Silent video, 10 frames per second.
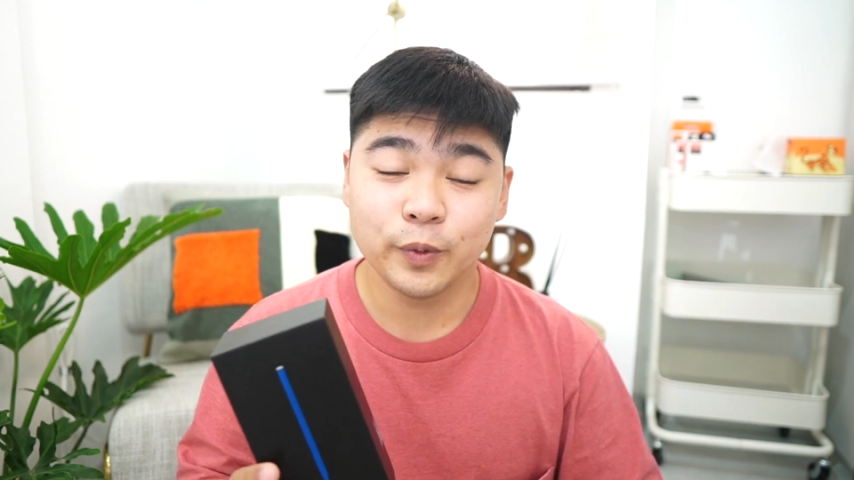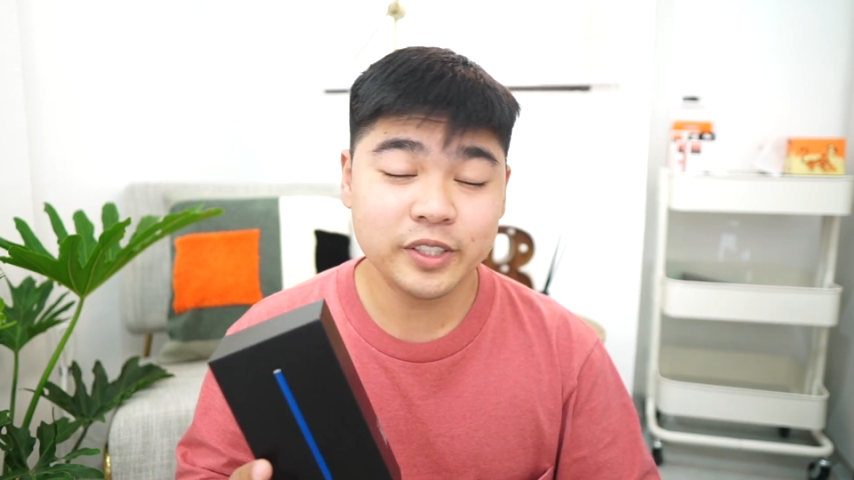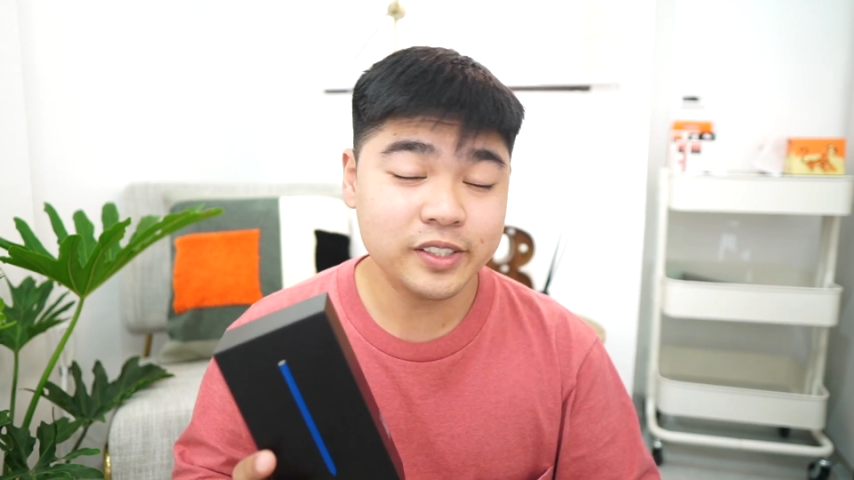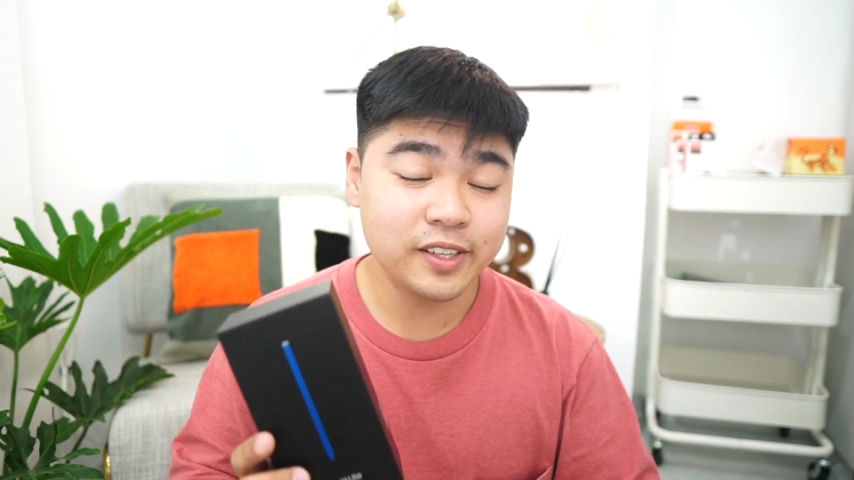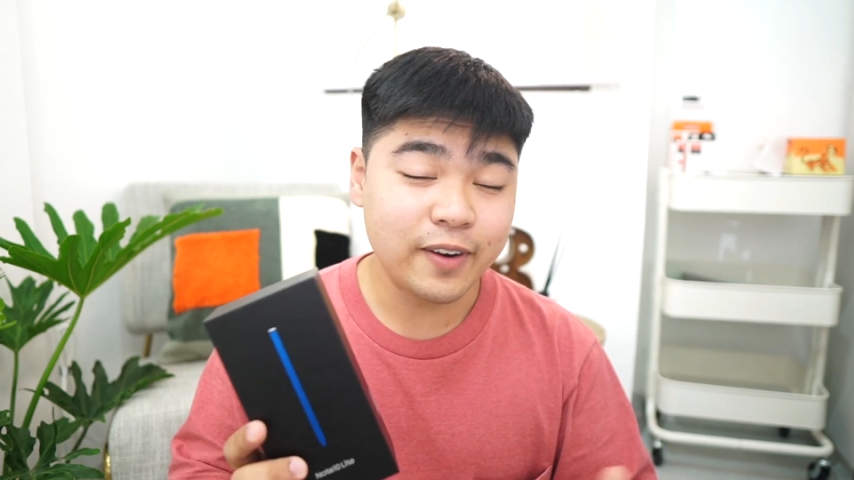
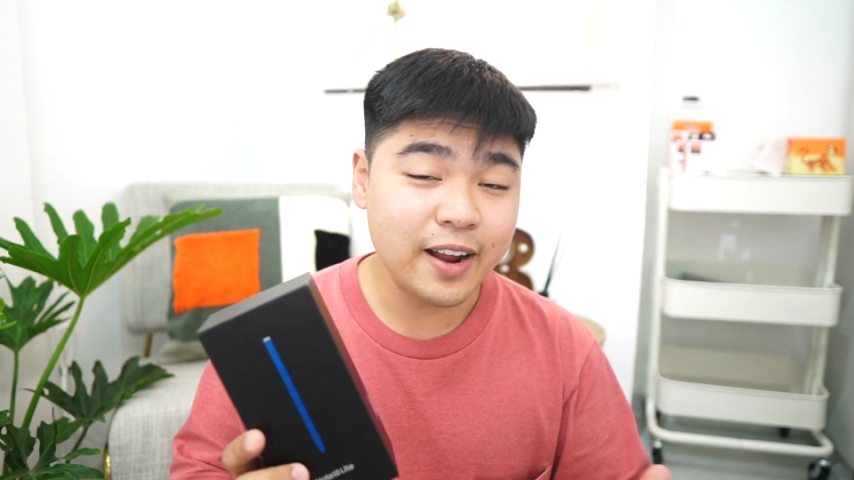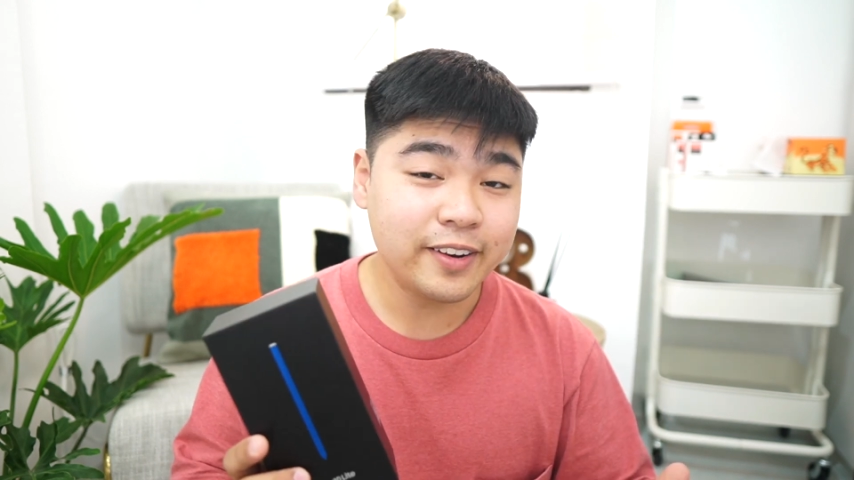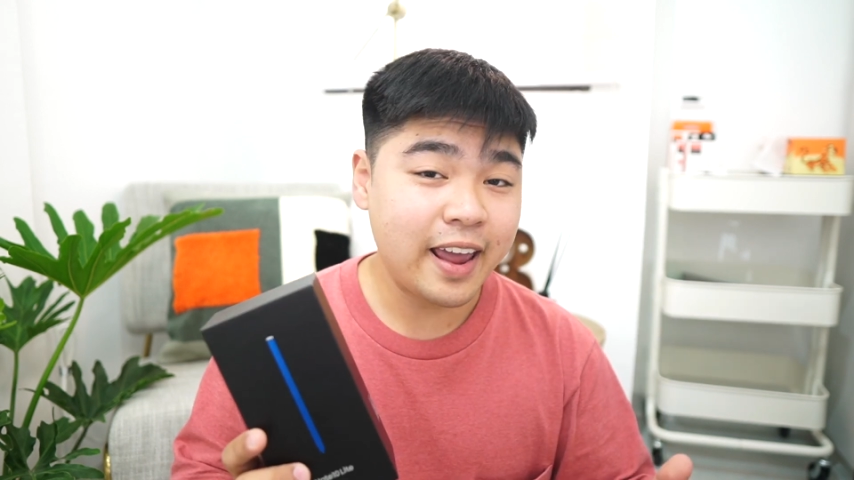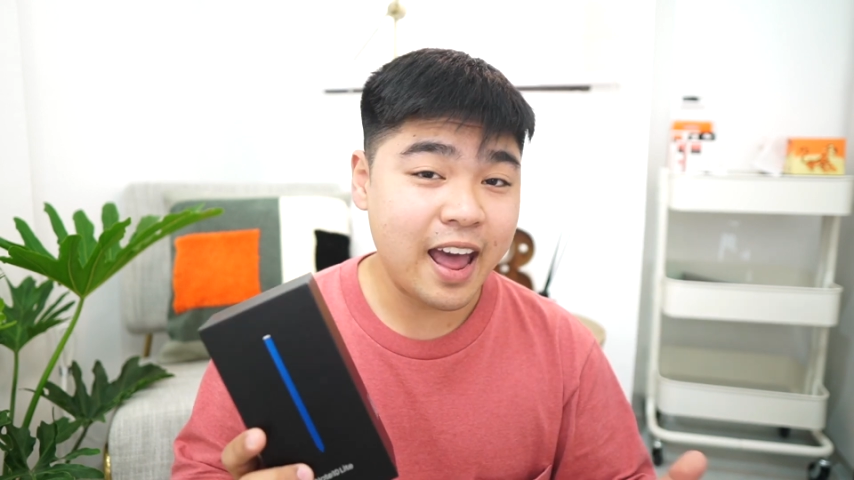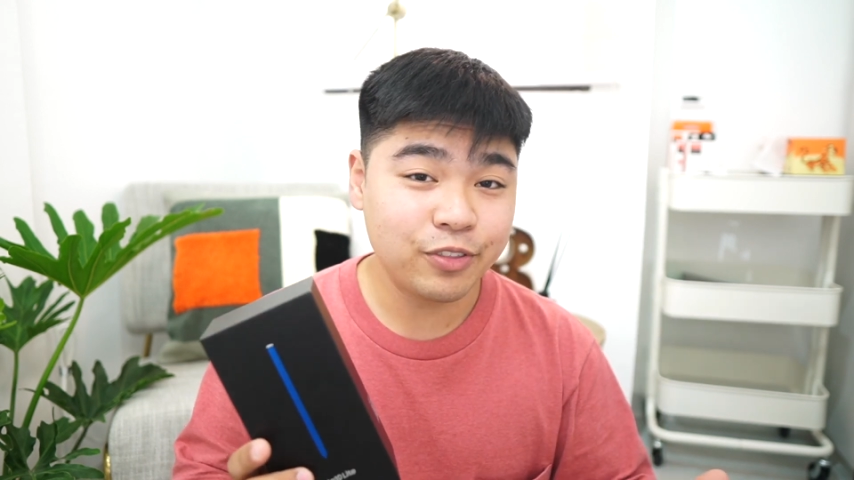which is
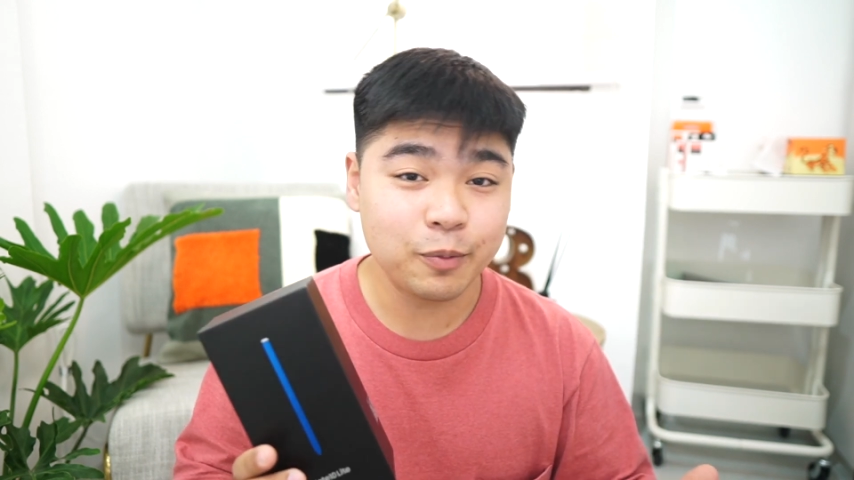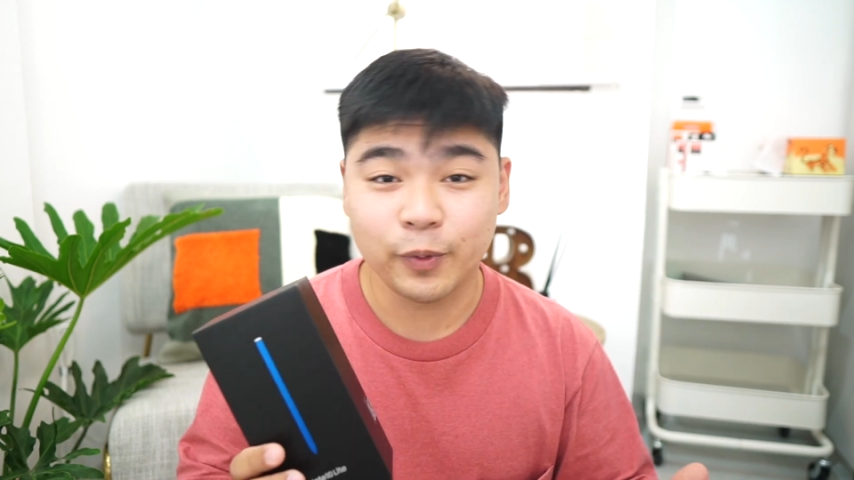around half the